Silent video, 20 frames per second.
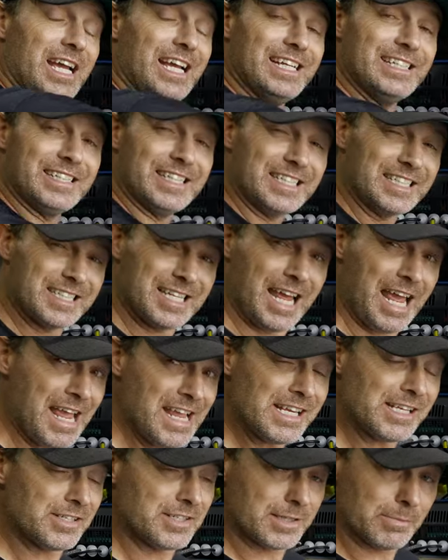is it
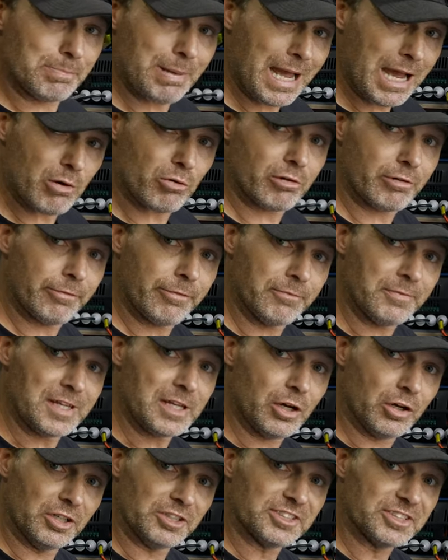takes the power from the
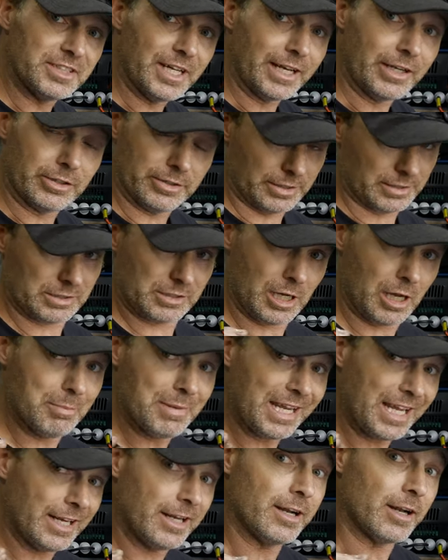alternator that's
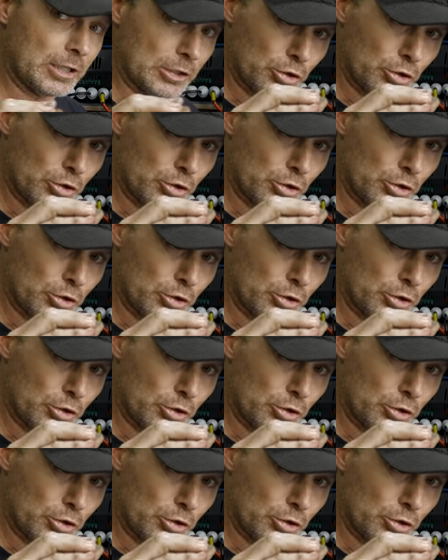coming in at a